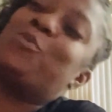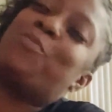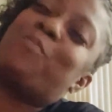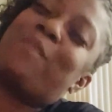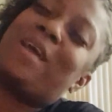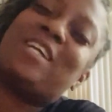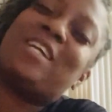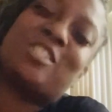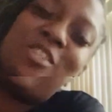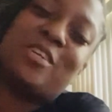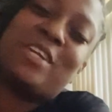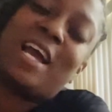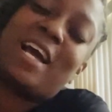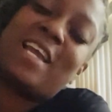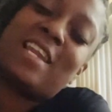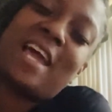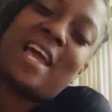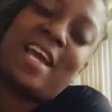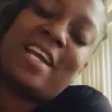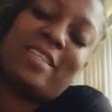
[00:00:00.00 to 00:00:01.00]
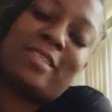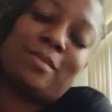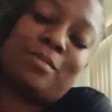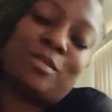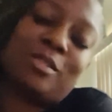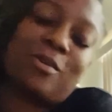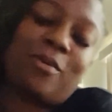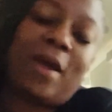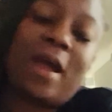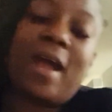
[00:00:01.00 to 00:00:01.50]
make sure y'all like,
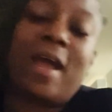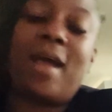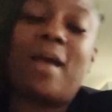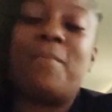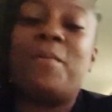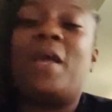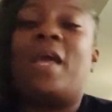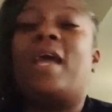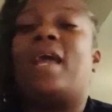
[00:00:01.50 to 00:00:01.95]
subscribe,